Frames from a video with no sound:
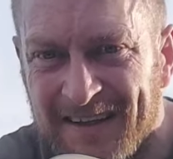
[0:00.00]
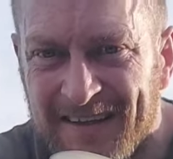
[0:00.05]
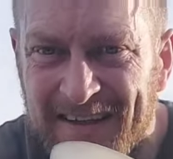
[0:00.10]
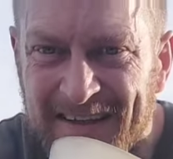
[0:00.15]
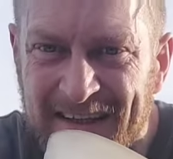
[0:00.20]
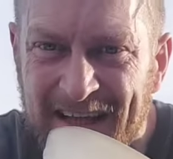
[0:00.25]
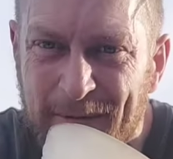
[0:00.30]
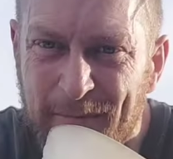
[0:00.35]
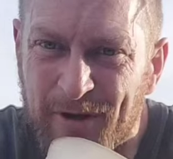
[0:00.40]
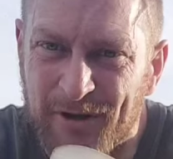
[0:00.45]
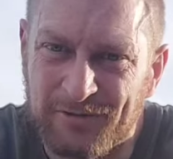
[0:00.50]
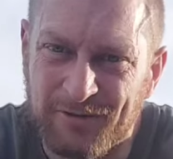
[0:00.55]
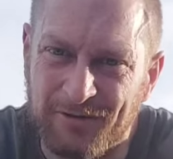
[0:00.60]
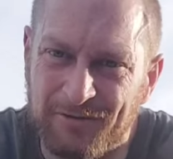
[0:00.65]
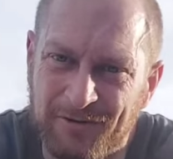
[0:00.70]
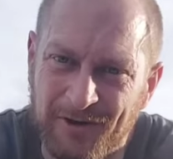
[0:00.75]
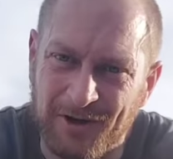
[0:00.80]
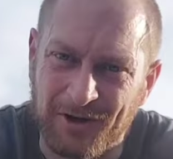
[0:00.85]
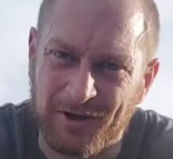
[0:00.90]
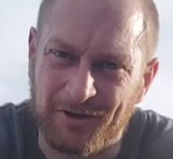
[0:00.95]
Didn't get much of a
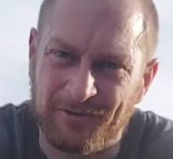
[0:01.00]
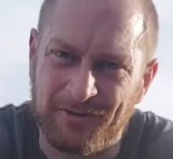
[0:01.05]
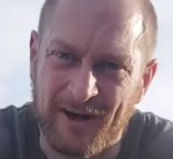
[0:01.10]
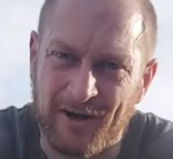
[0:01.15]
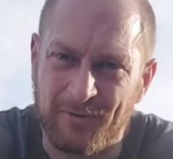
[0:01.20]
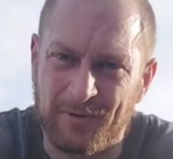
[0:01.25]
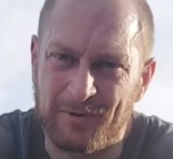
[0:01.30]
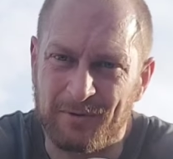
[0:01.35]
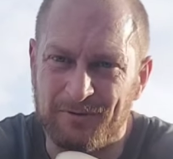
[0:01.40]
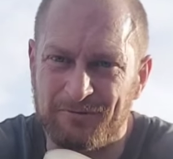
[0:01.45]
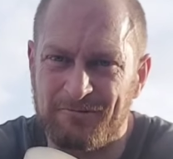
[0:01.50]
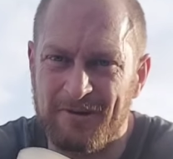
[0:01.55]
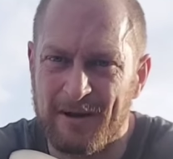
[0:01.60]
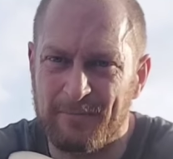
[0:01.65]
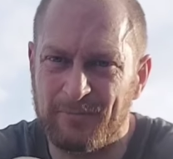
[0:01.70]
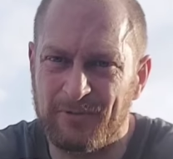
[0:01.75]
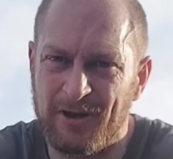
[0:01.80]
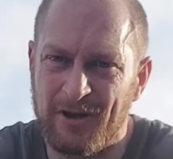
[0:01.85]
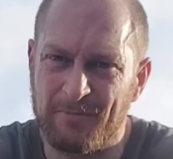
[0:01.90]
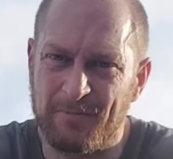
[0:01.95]
fight off that when it was
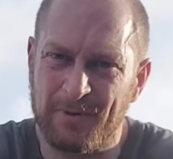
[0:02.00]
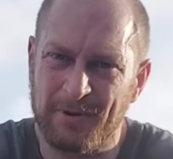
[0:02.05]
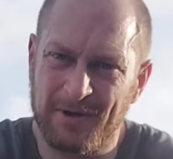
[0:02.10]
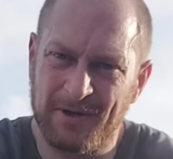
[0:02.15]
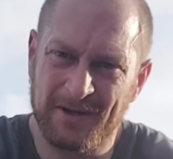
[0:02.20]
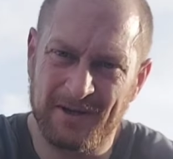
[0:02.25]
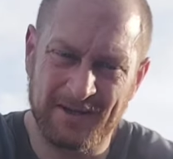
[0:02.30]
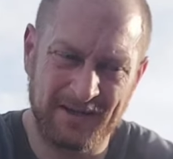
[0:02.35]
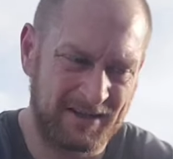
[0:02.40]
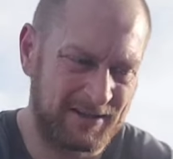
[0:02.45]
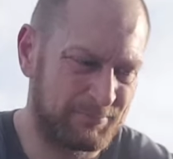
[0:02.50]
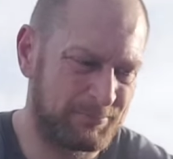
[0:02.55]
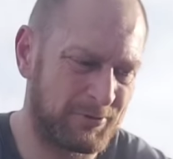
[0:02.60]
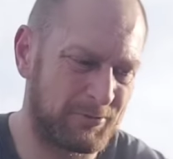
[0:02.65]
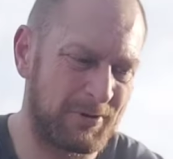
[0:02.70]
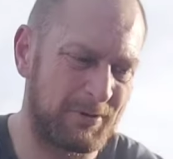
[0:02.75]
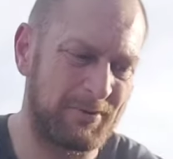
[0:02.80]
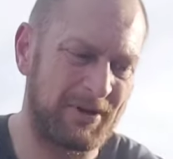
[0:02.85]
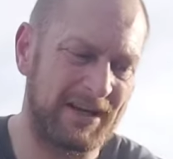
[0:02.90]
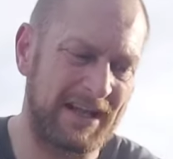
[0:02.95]
wrapped up. It's
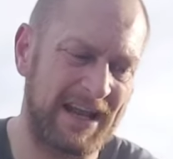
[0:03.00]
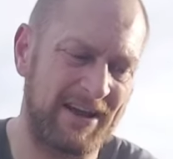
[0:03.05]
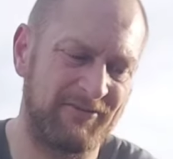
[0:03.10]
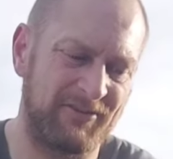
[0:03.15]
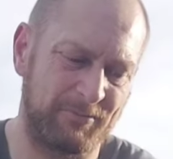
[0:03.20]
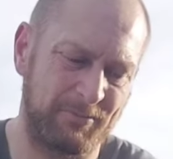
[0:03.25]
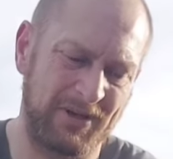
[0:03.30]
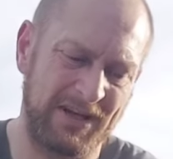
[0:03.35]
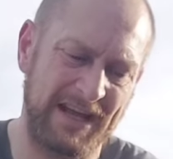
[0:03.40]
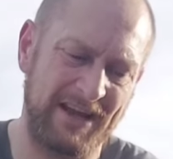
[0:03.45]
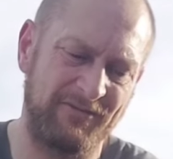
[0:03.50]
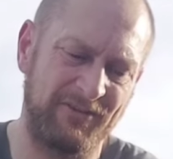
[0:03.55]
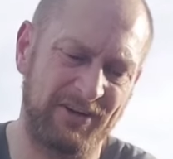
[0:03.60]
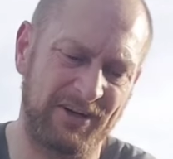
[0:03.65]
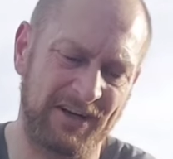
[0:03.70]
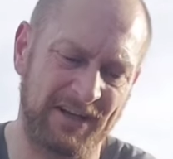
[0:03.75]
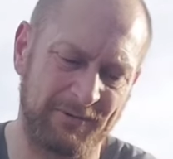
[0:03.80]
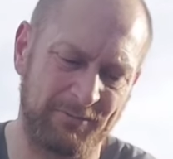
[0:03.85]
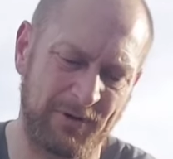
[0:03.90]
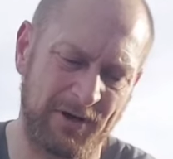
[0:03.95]
probably a bit heavier
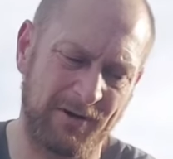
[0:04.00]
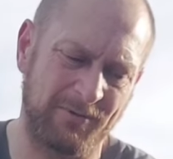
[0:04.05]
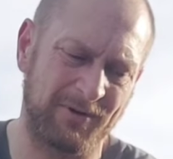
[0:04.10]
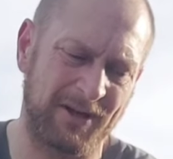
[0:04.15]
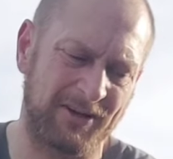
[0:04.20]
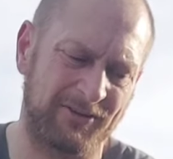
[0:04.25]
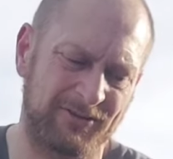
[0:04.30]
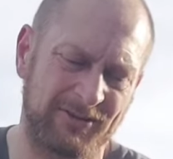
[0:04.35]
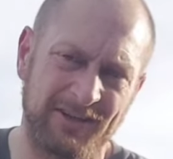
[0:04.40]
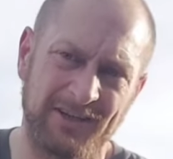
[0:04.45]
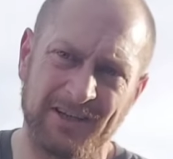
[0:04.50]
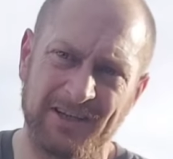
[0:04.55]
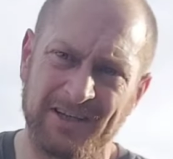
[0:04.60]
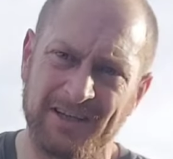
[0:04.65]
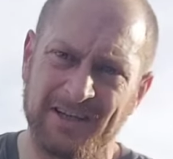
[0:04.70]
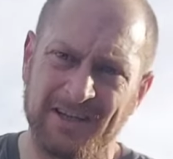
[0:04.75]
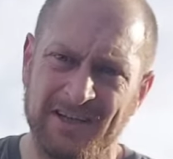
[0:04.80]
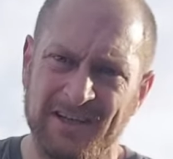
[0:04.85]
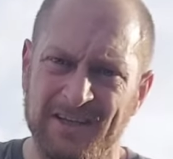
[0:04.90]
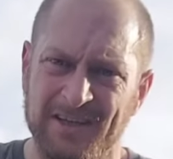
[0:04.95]
than £8 actually.
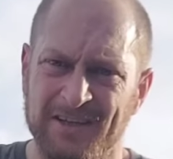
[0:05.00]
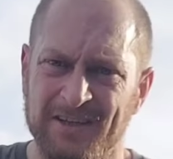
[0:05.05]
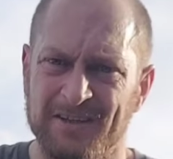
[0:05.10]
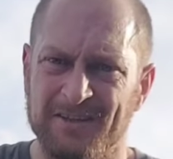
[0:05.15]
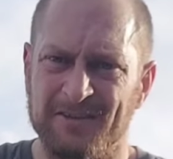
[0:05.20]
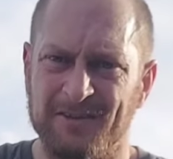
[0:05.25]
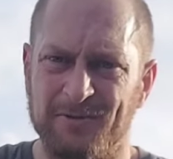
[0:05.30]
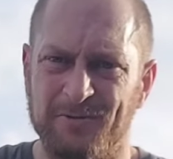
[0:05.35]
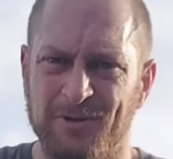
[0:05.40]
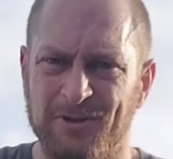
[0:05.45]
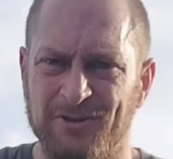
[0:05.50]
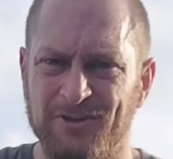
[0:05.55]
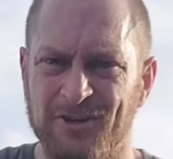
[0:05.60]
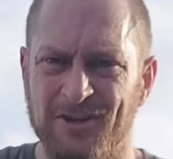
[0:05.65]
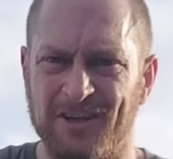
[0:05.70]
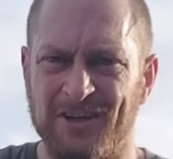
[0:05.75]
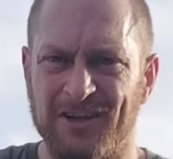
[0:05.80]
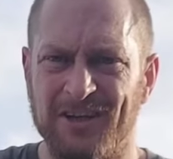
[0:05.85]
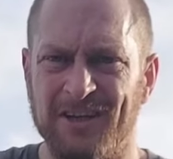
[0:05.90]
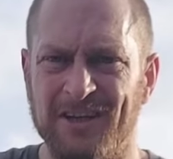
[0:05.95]
It's quite
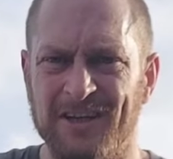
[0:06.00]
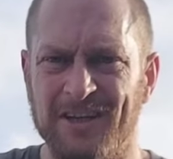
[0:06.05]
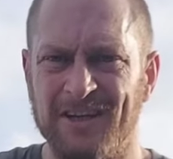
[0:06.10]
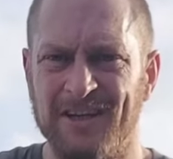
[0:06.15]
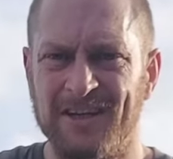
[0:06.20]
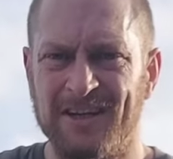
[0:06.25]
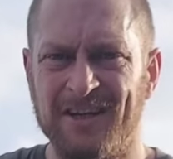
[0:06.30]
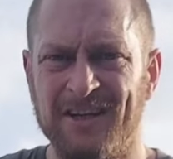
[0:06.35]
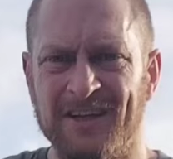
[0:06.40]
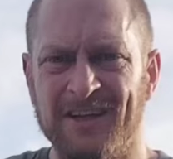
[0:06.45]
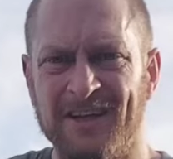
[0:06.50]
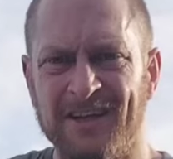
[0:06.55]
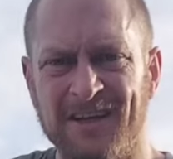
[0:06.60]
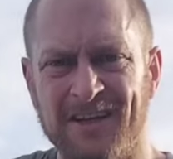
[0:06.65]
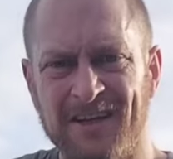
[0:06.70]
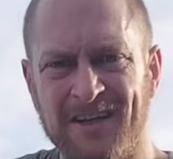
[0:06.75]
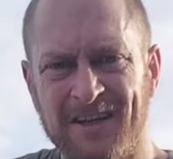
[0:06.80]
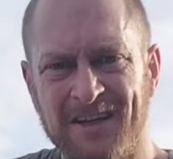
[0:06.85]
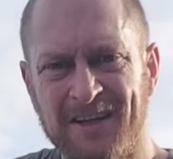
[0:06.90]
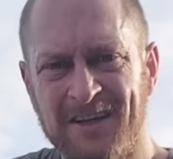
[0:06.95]
chunky.
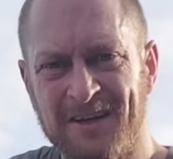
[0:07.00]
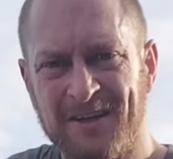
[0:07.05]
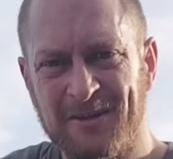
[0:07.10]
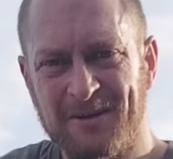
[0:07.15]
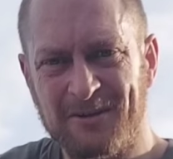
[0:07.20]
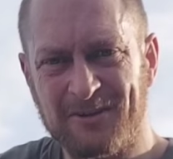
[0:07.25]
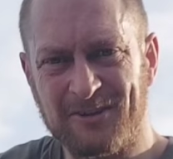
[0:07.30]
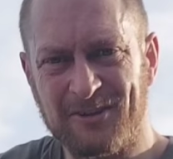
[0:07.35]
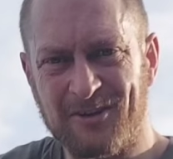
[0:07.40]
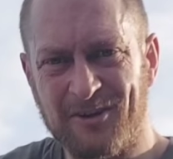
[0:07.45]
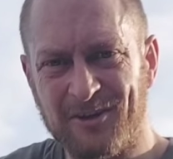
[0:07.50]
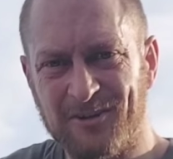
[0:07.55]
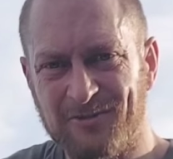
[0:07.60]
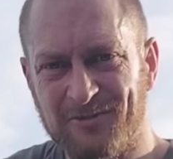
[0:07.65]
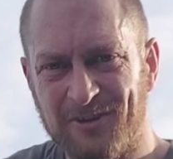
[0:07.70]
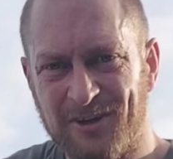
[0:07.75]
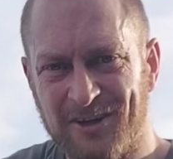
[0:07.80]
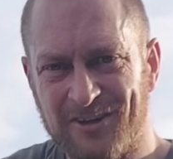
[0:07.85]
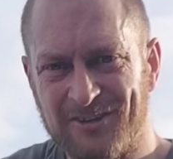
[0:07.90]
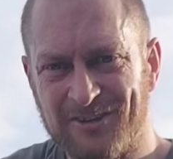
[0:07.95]
It's a nice
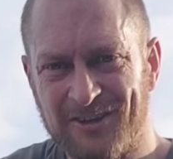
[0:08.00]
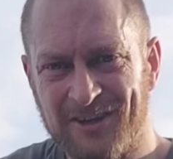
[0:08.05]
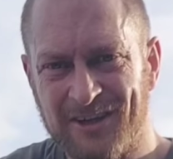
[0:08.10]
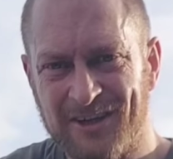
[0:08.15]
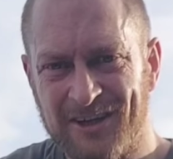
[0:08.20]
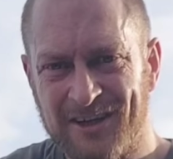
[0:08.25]
fish.